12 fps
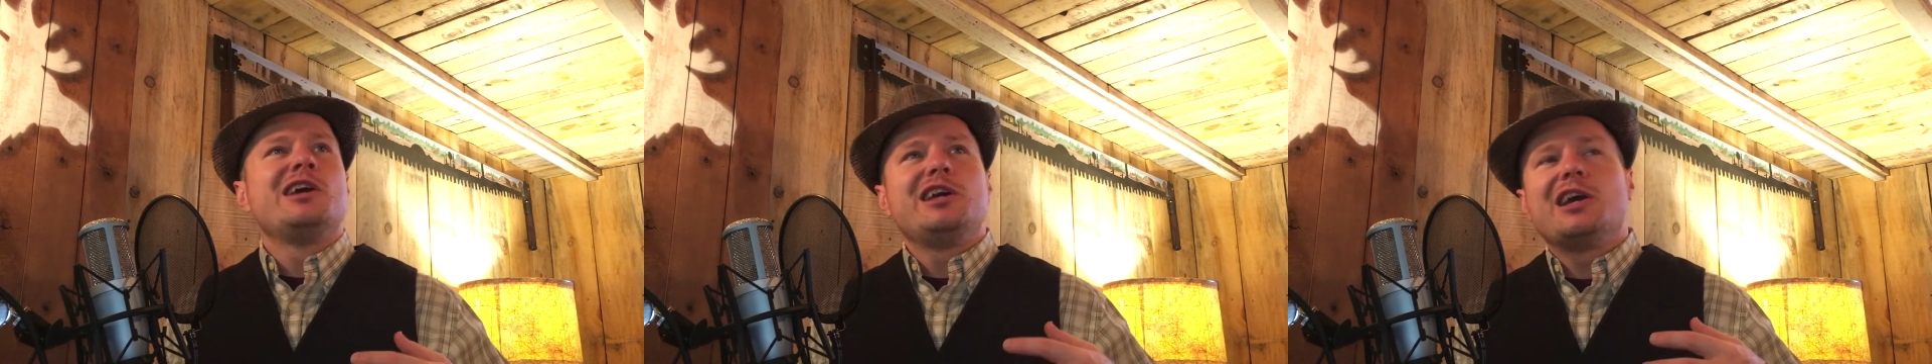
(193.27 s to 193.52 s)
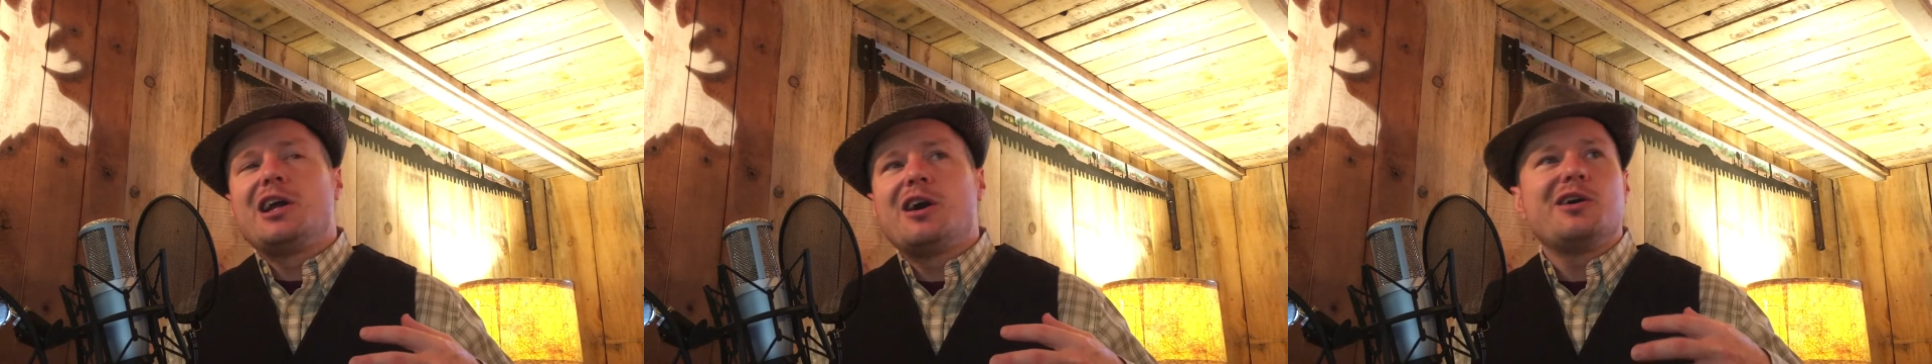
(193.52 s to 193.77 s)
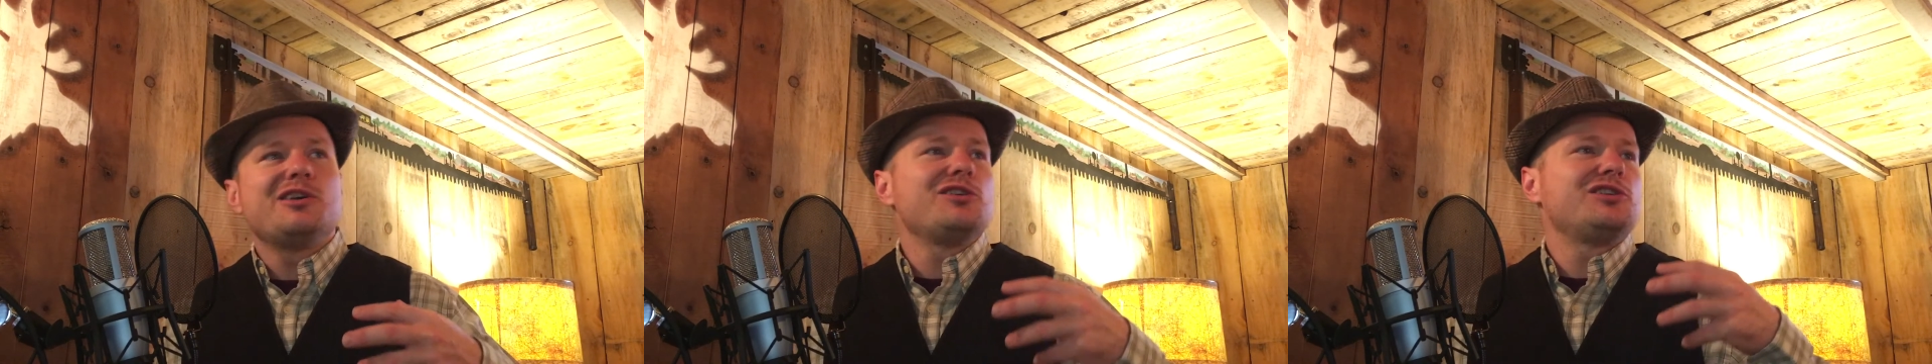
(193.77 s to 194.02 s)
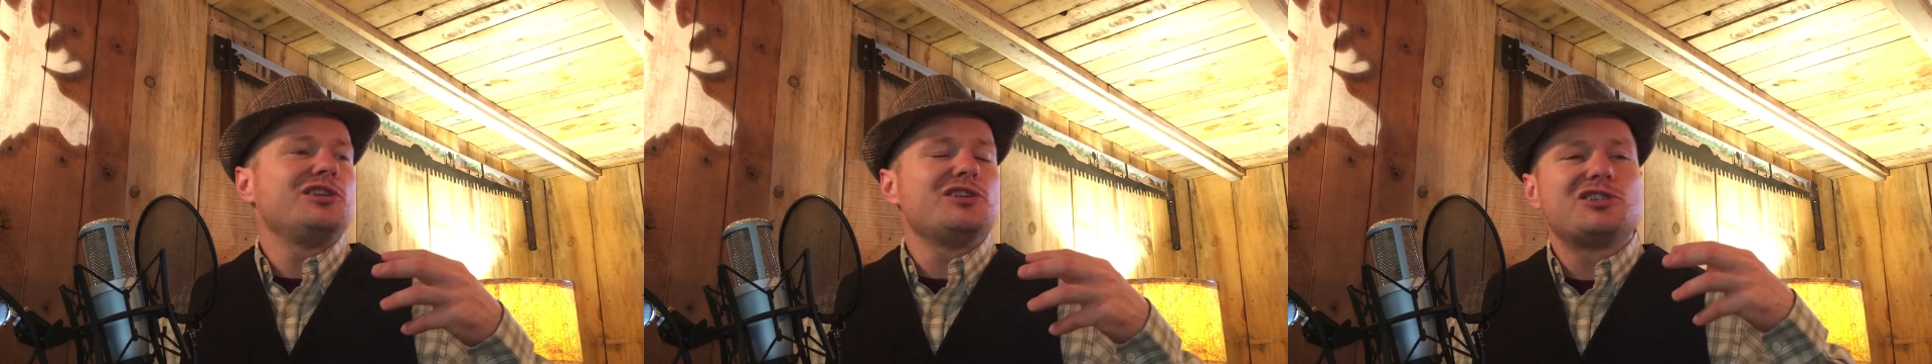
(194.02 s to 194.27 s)

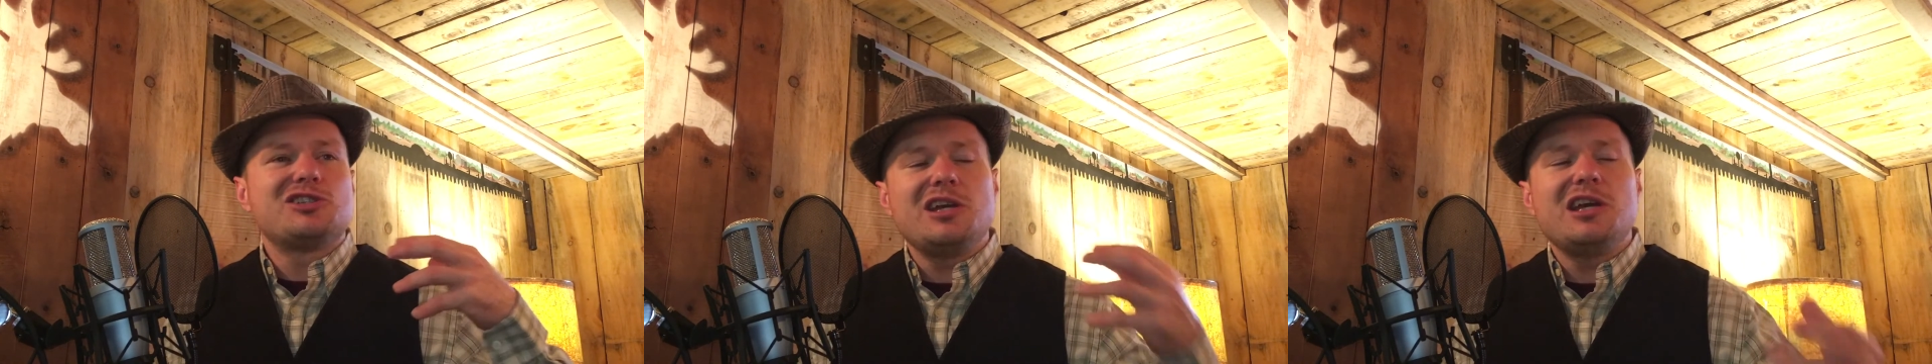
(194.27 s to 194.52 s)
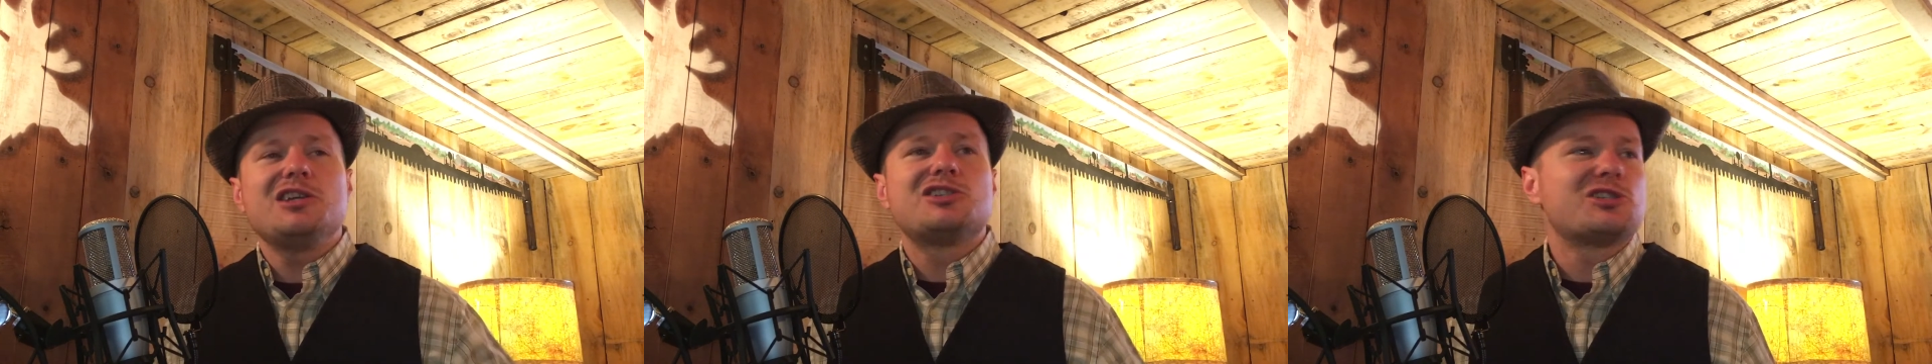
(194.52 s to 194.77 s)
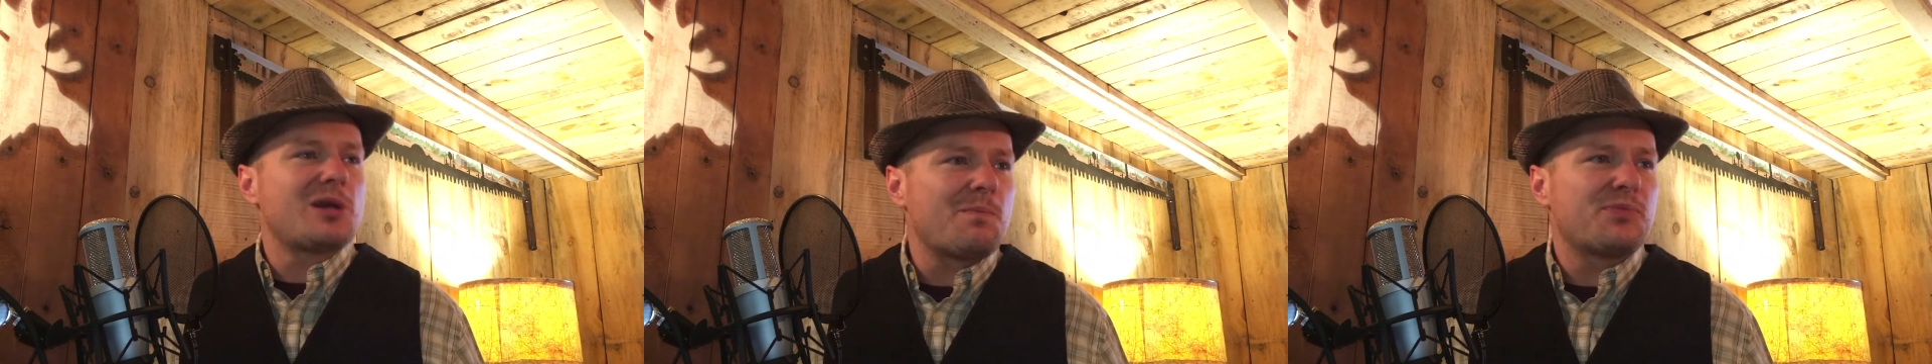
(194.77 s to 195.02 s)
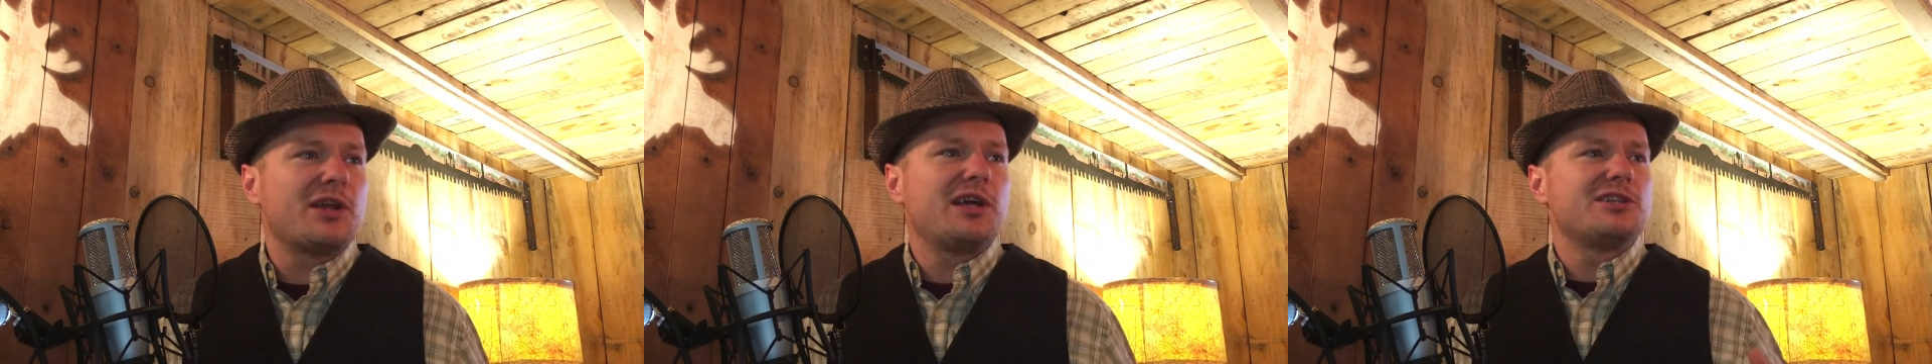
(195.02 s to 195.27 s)
you see
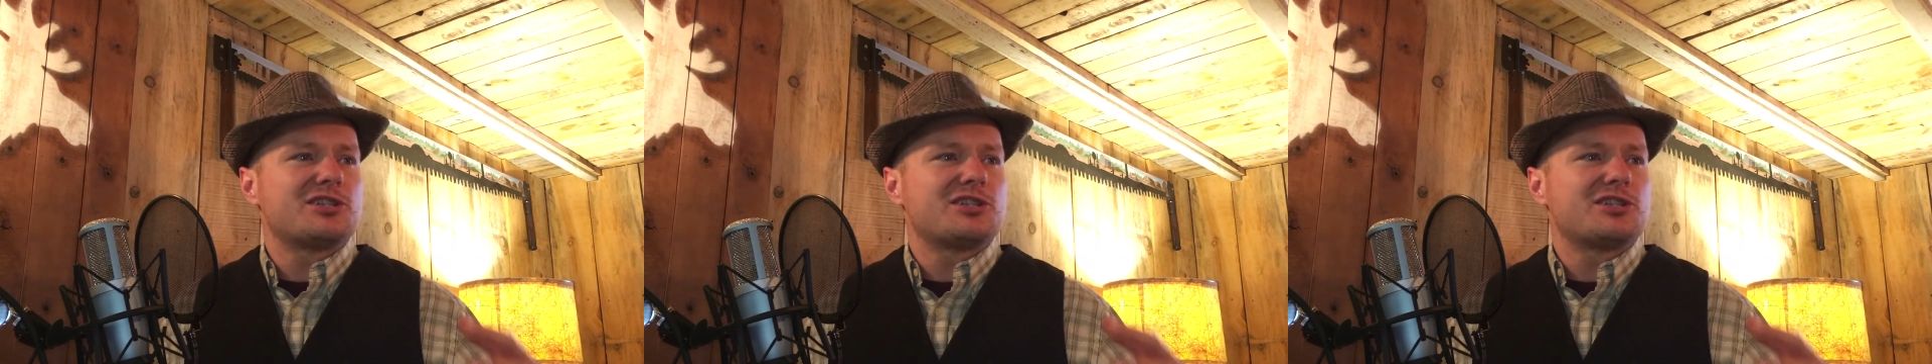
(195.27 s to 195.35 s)
something,